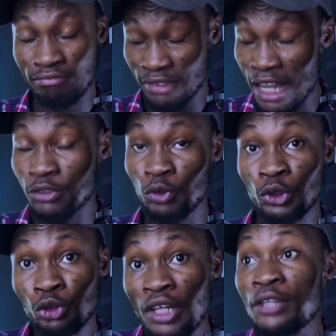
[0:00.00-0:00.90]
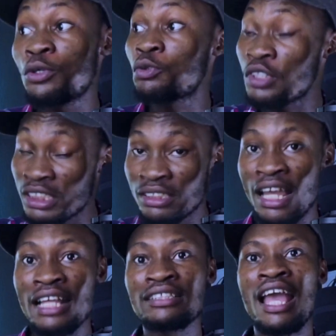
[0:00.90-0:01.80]
Yes, we should try to
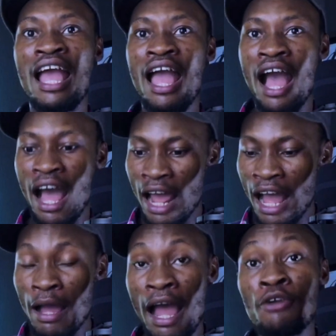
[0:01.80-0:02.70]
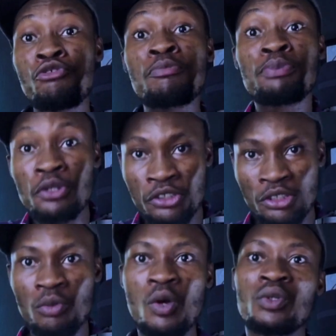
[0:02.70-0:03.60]
criticize and rebuke
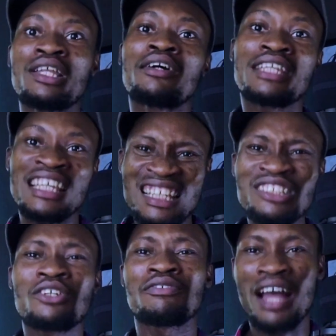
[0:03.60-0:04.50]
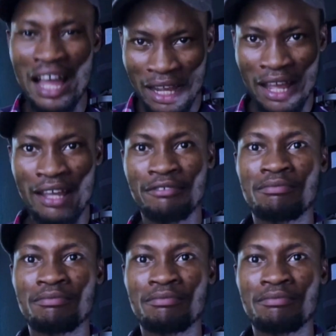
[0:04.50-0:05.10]
someone without a hint of anger.